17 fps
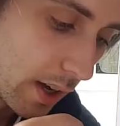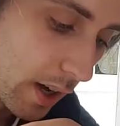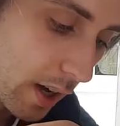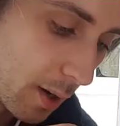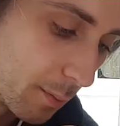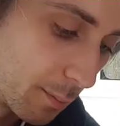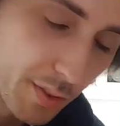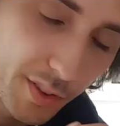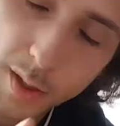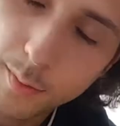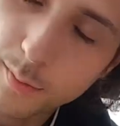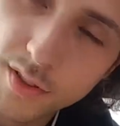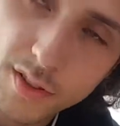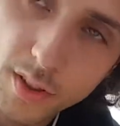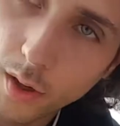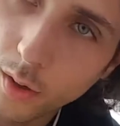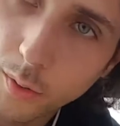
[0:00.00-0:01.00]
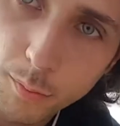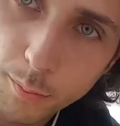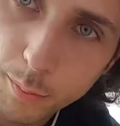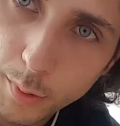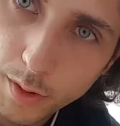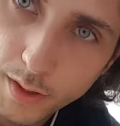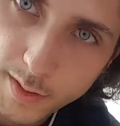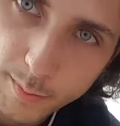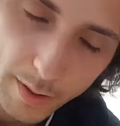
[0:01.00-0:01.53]
Um, some you don't,
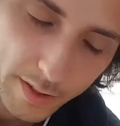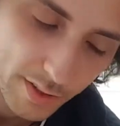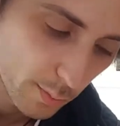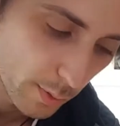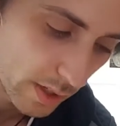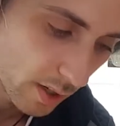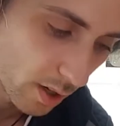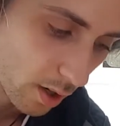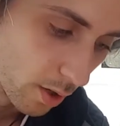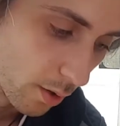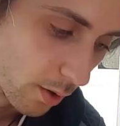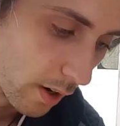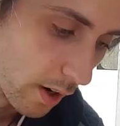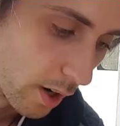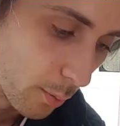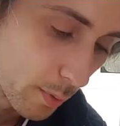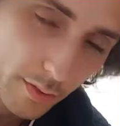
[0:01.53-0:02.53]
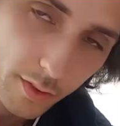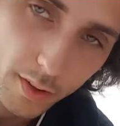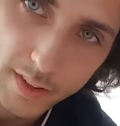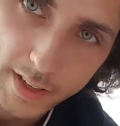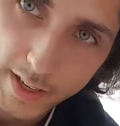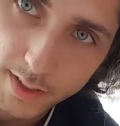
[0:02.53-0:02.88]
but it depends where you go. Uh, we've got the